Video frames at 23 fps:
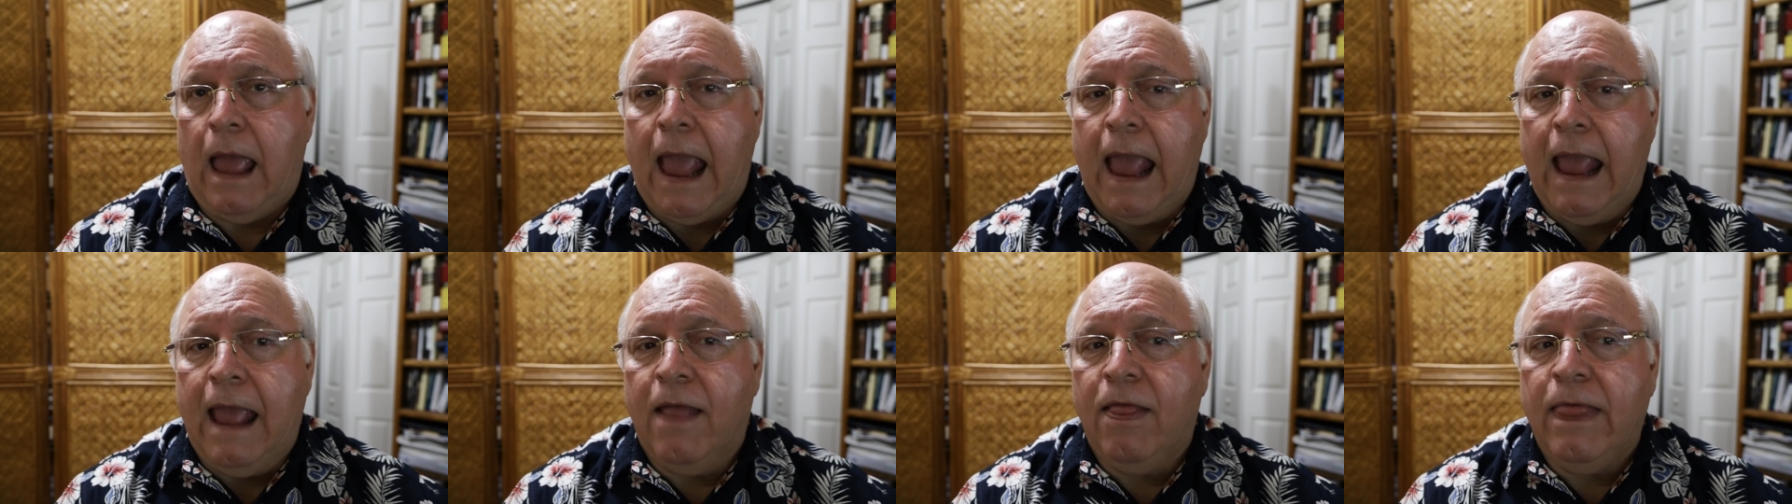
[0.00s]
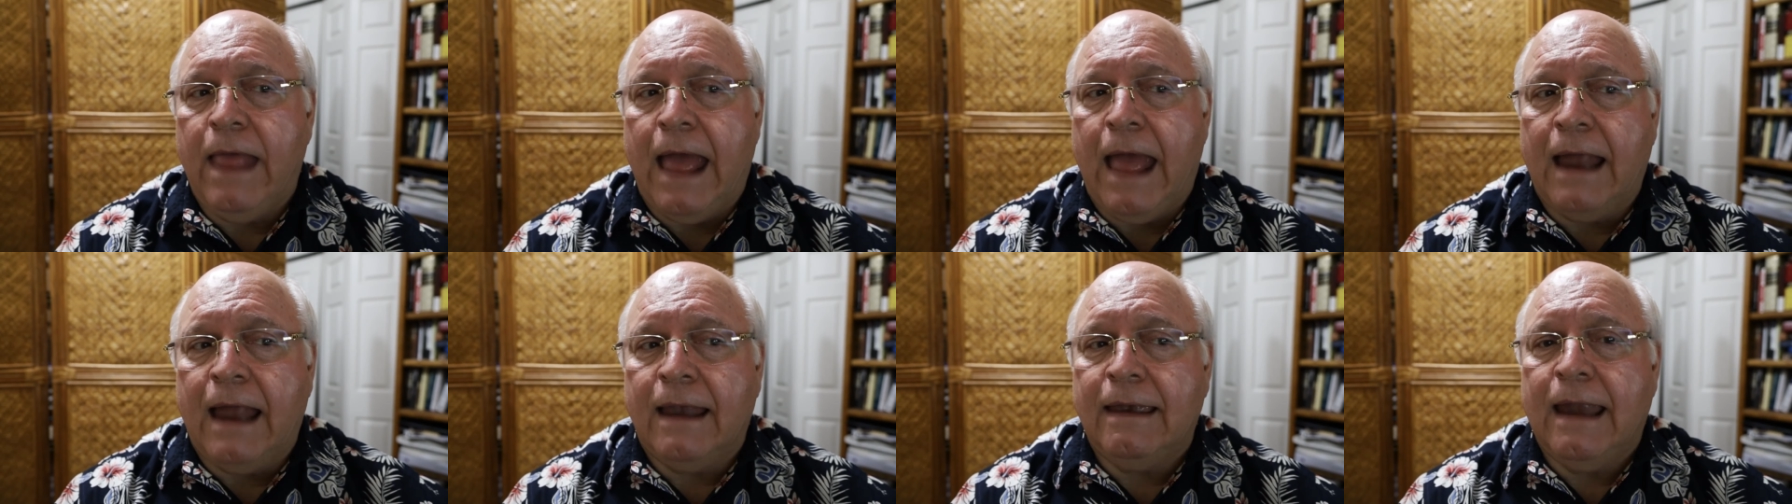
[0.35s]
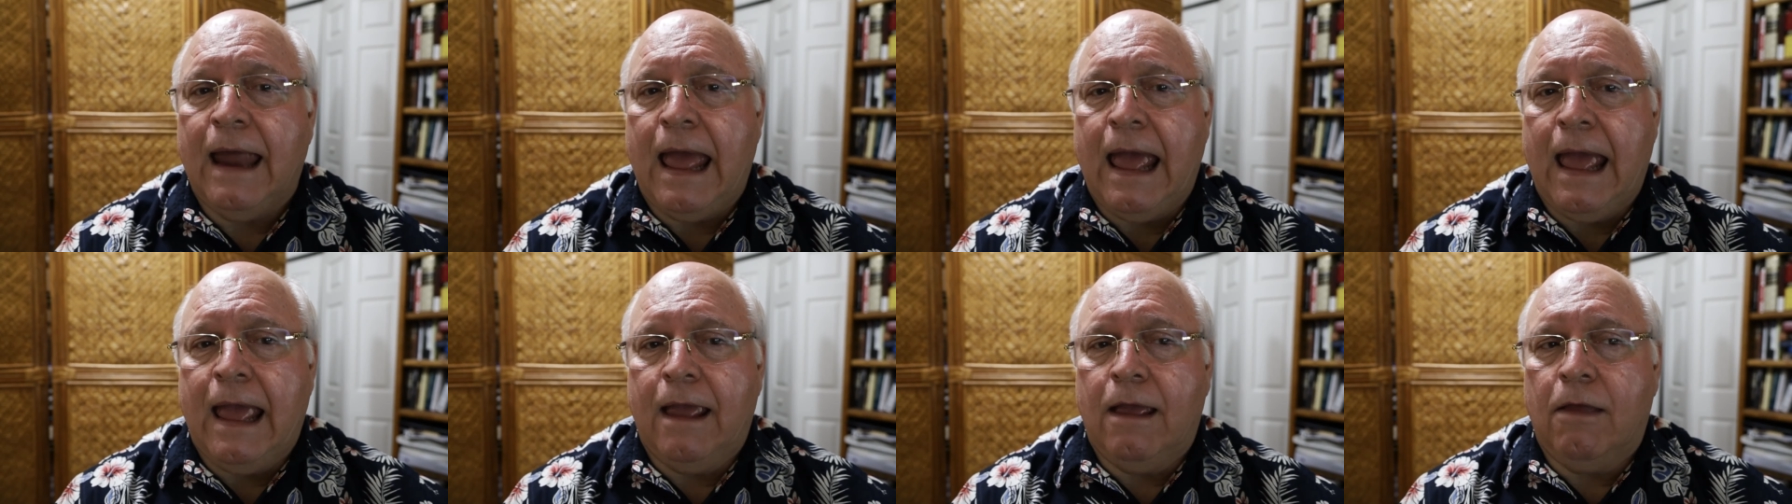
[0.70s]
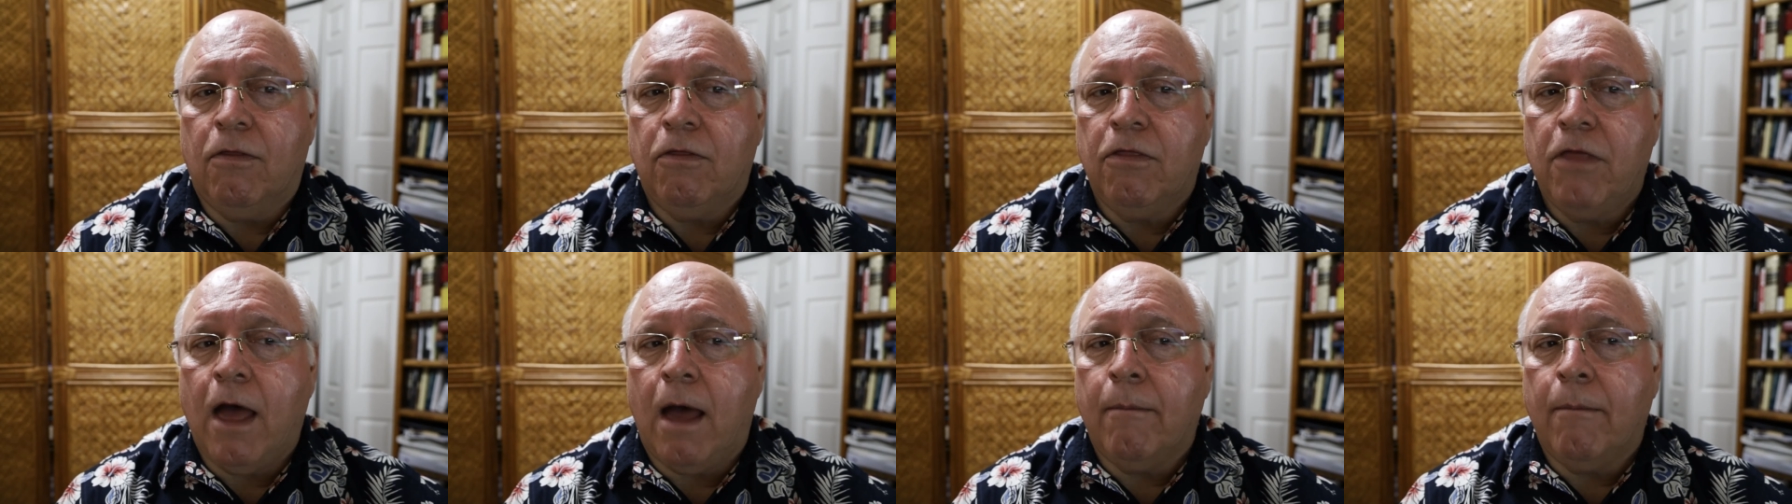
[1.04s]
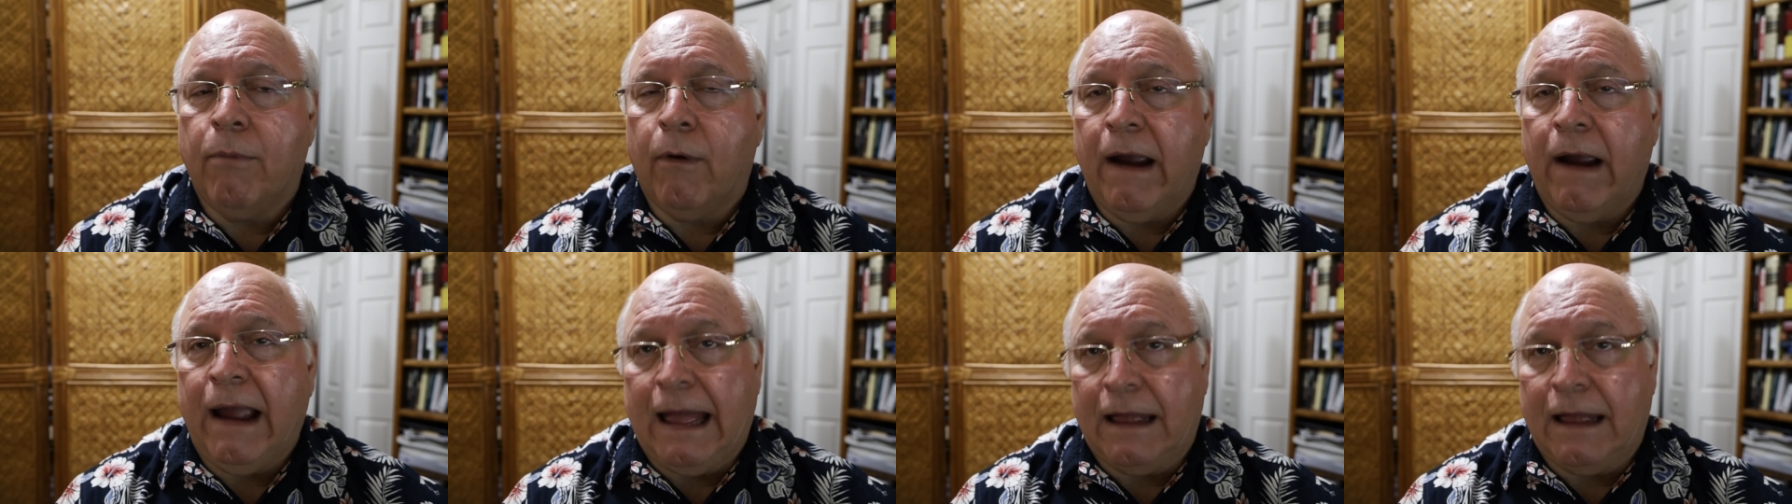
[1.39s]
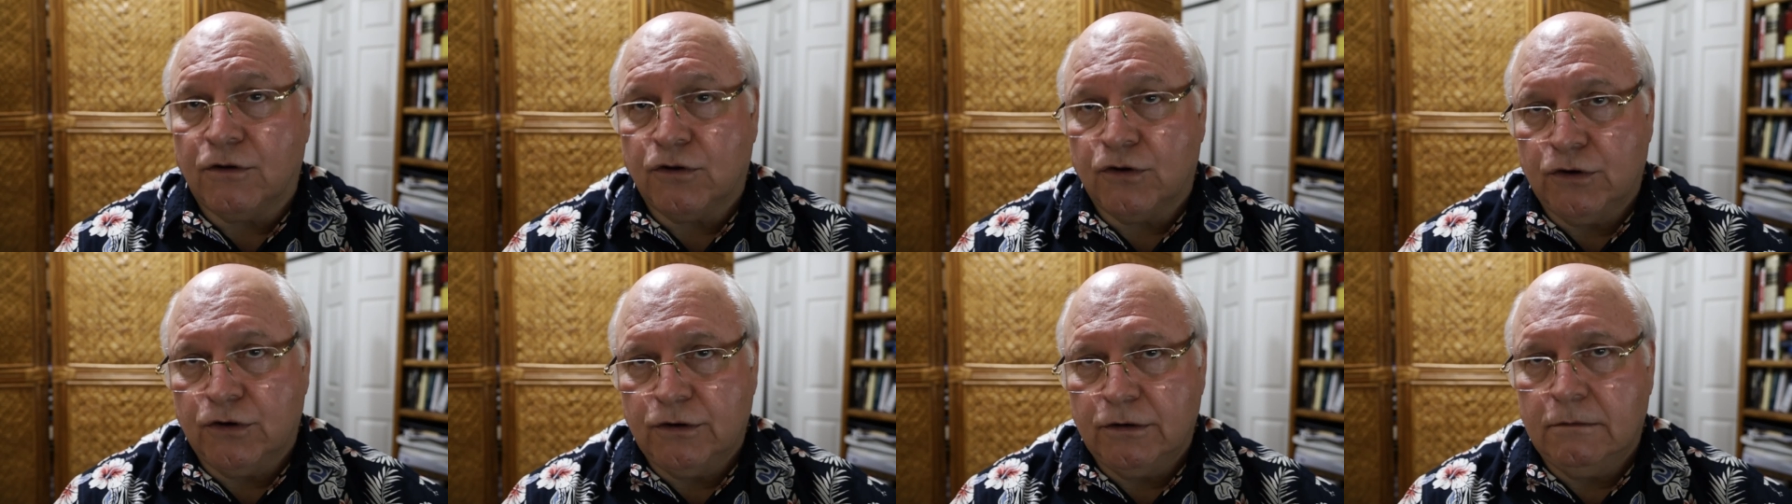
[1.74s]
In that day, the
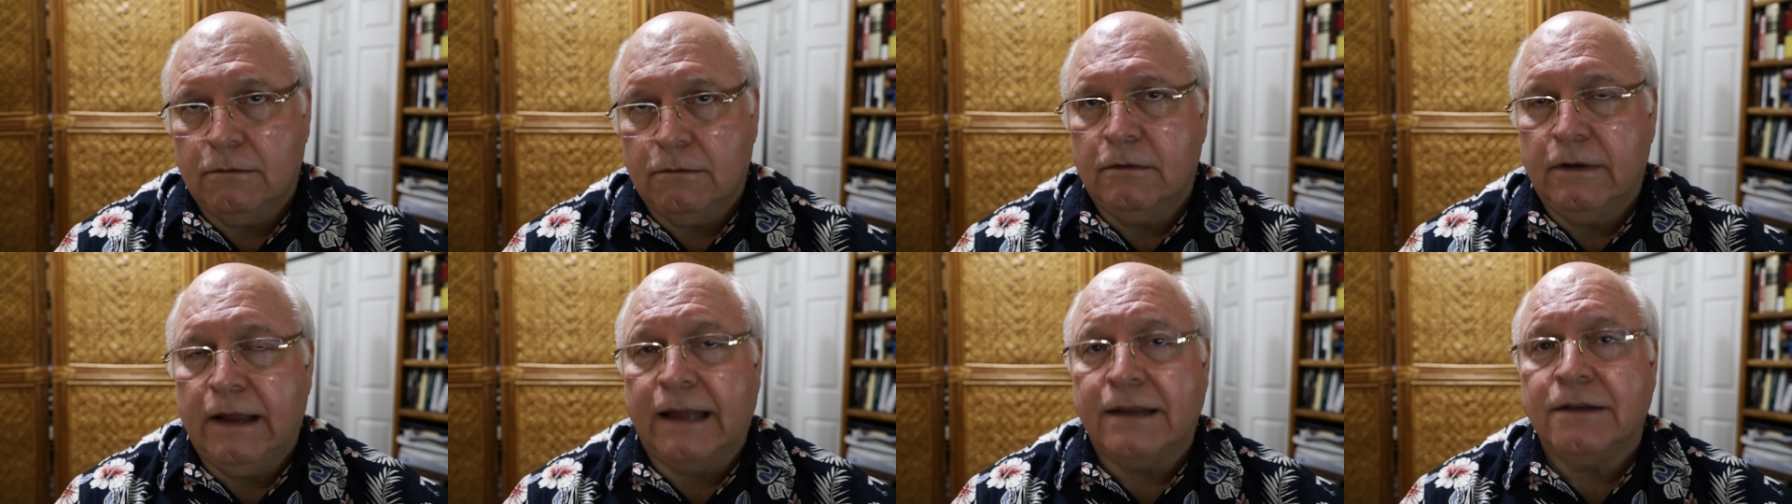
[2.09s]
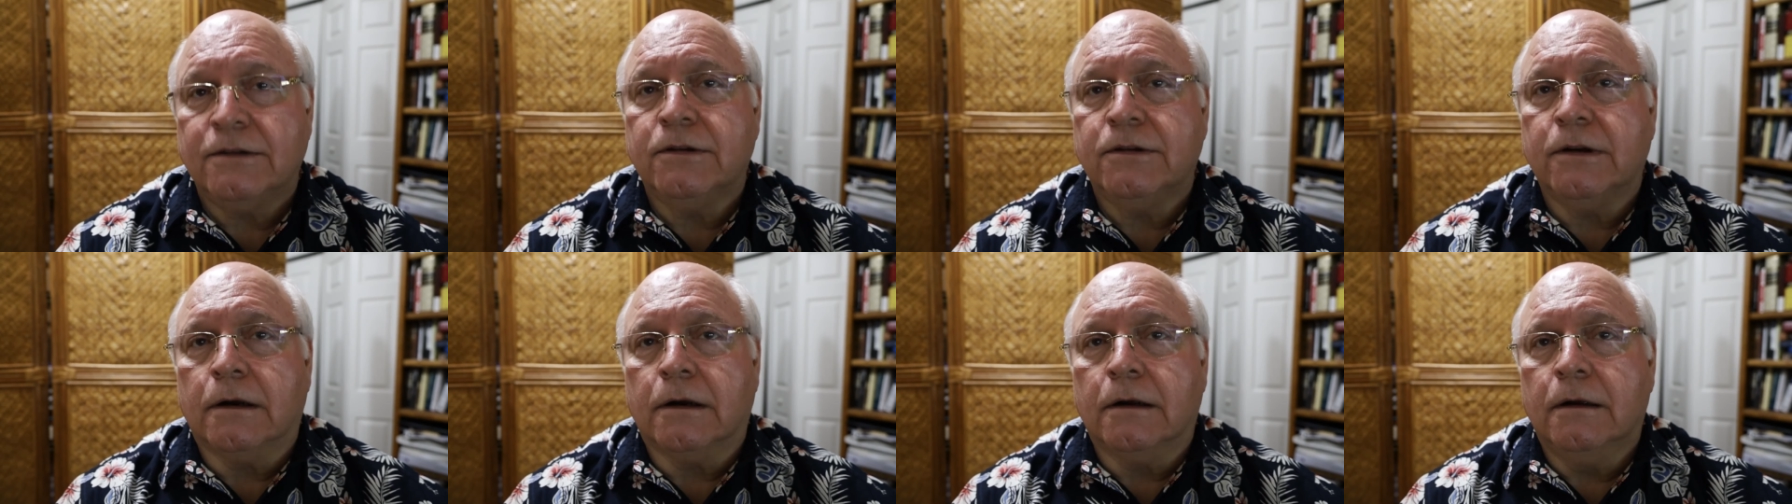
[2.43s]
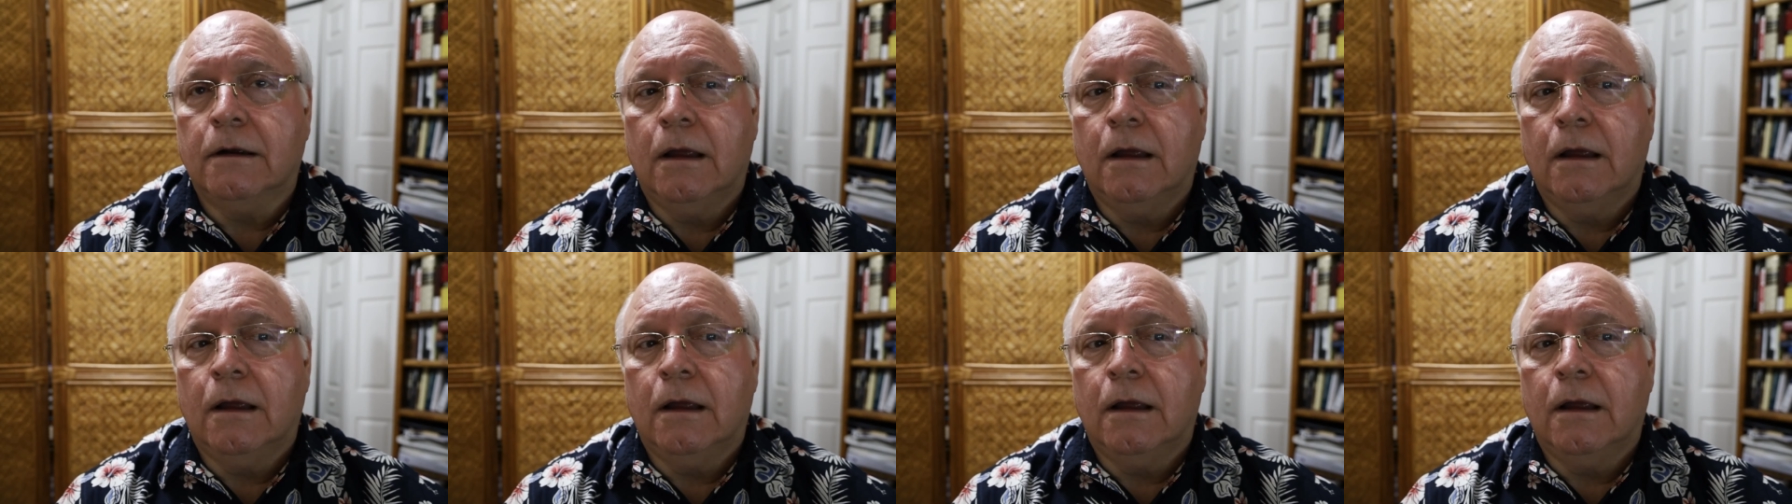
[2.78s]
branch, that's her,